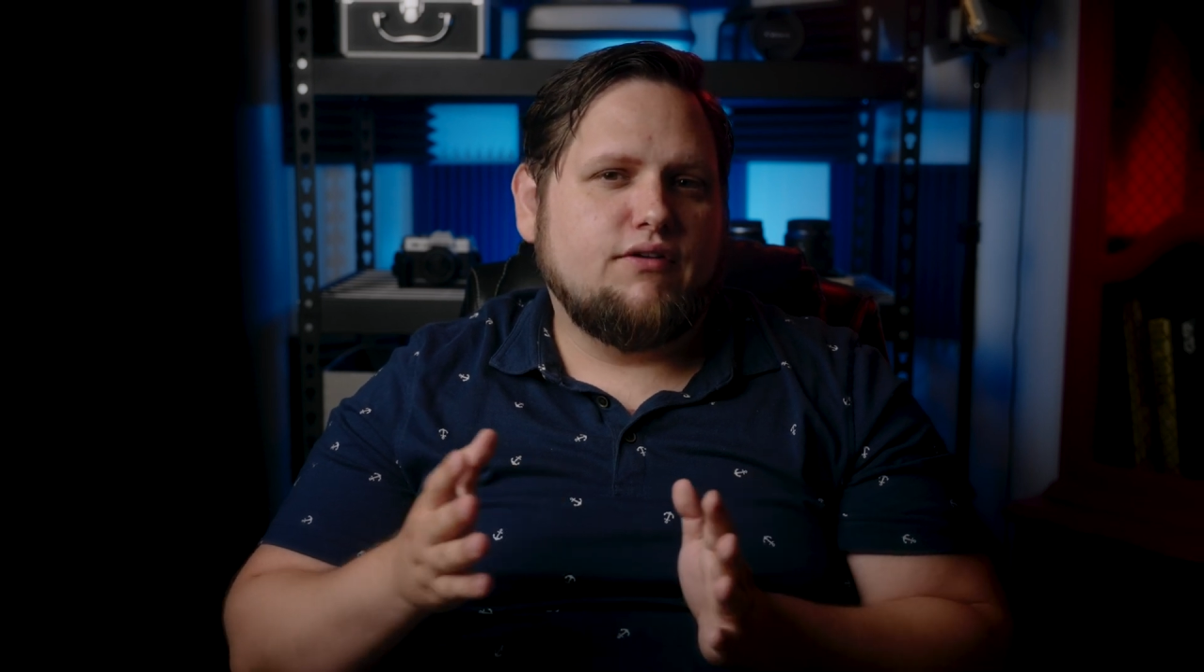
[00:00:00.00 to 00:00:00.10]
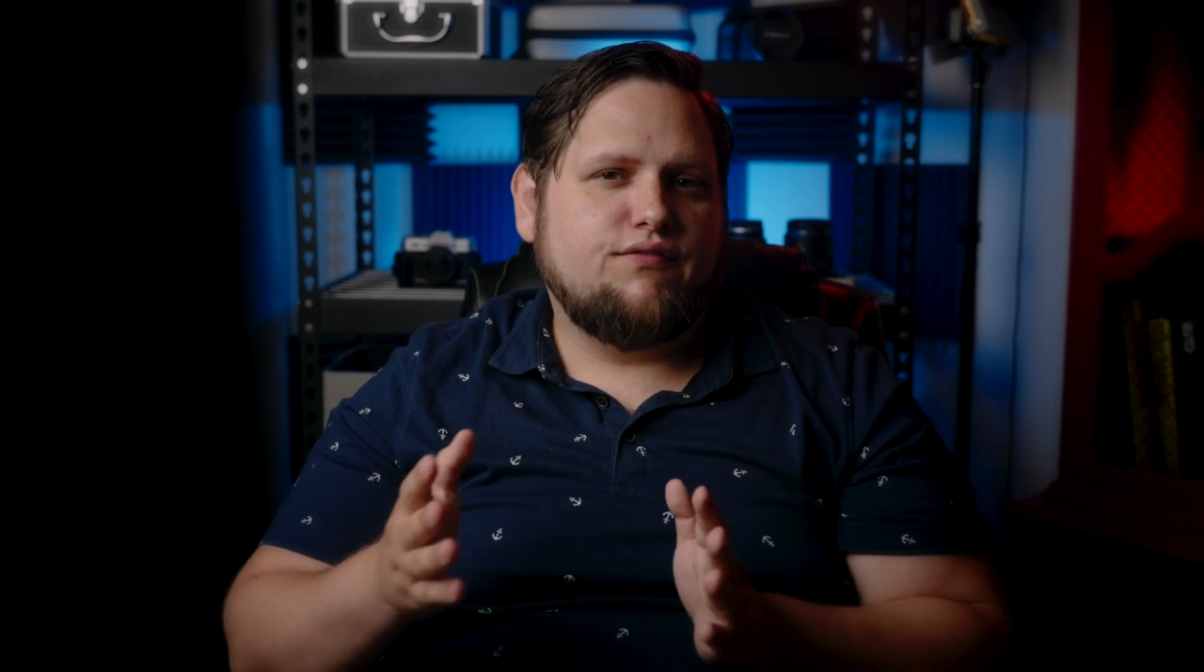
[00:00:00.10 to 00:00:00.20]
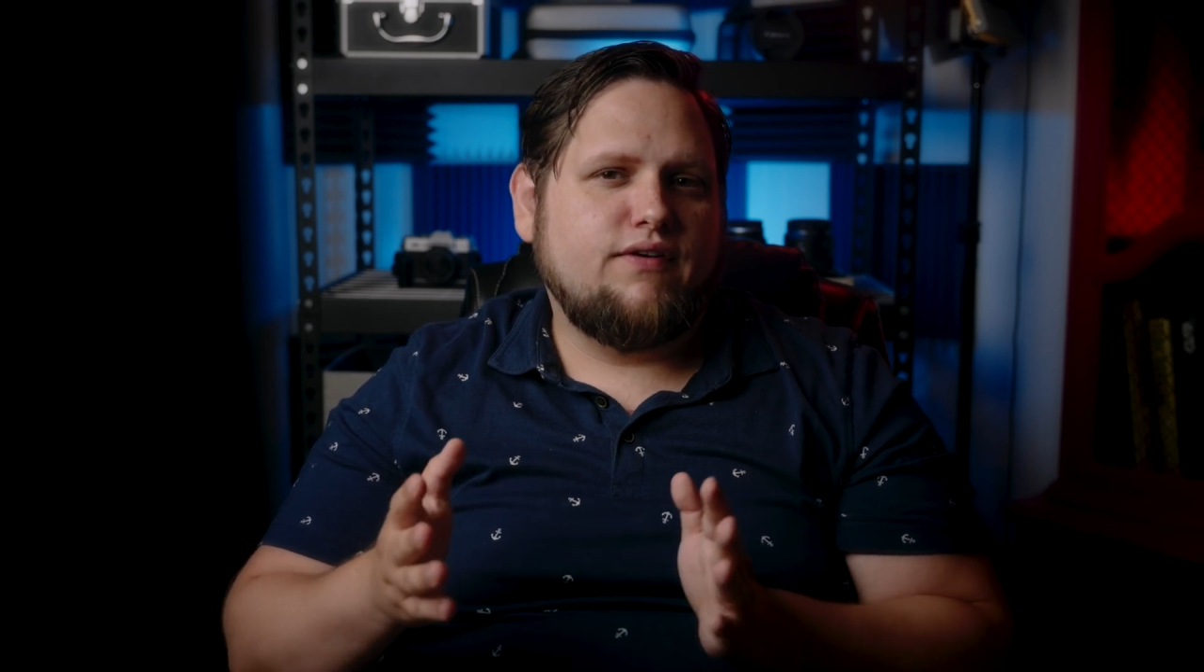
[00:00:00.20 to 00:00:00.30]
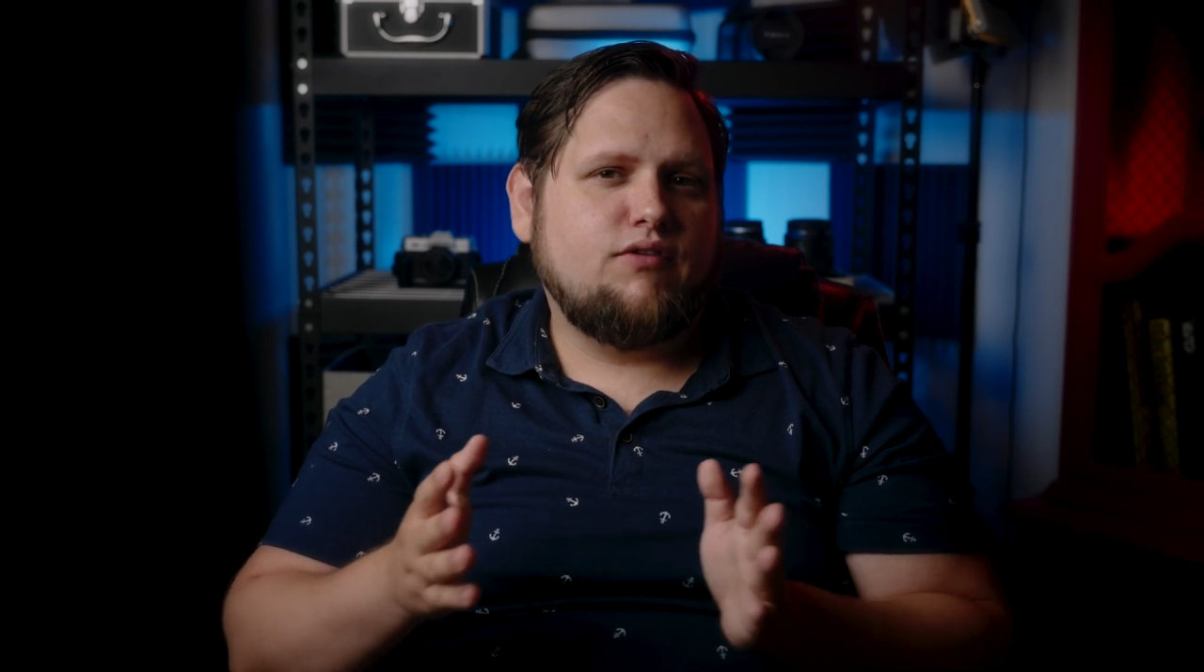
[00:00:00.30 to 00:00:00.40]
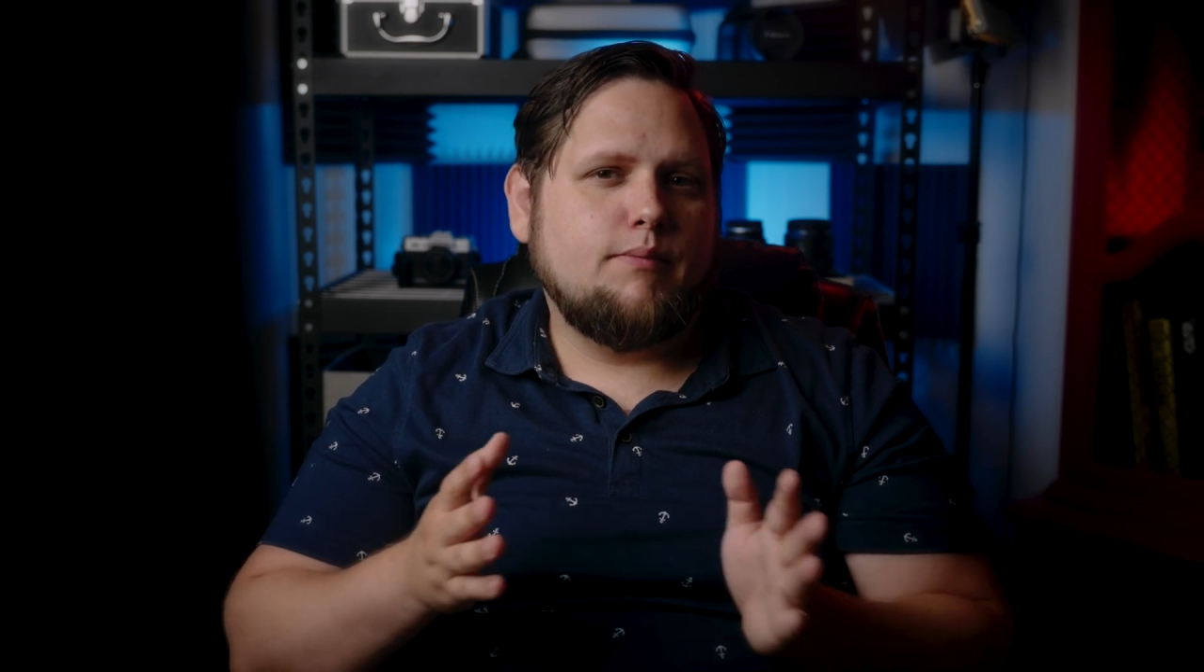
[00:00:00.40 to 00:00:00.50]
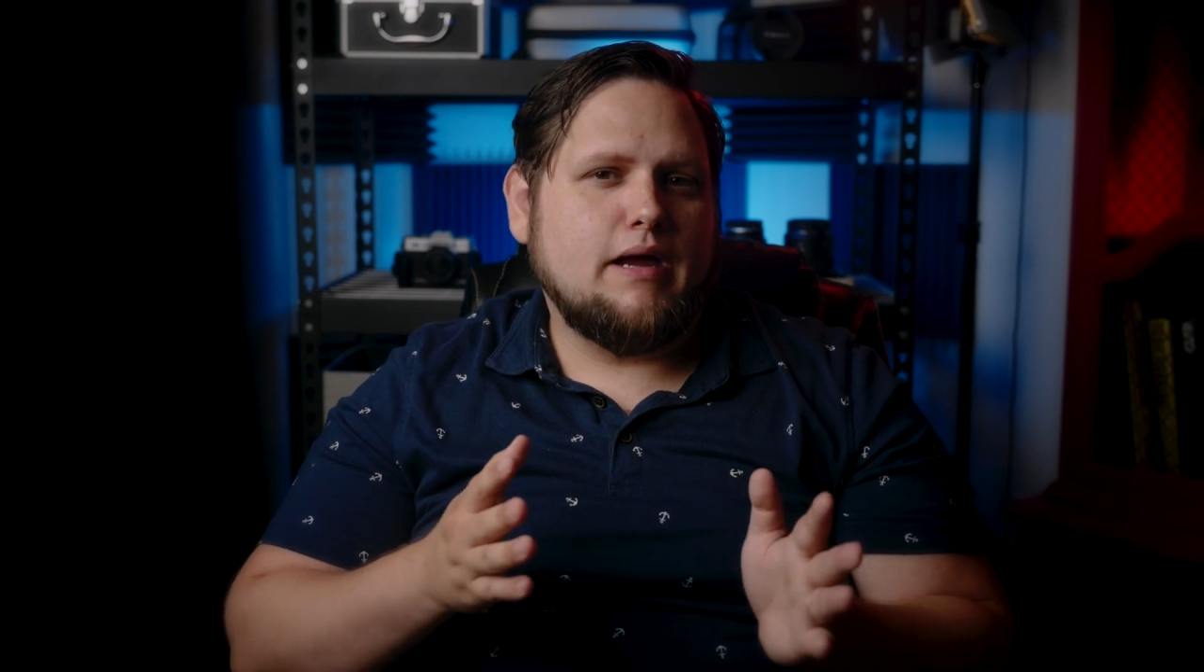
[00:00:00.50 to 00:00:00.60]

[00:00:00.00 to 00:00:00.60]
to 50